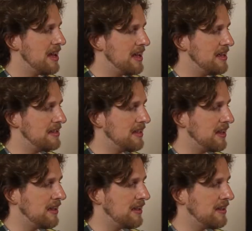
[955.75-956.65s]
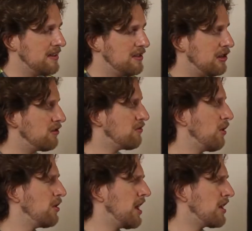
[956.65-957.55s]
is you can
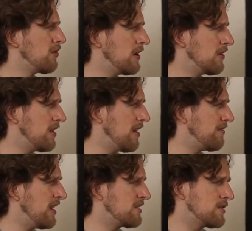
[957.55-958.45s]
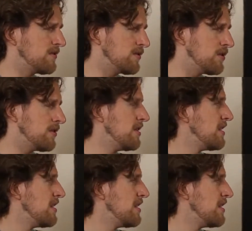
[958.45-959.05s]
grow a lot quicker, a lot faster for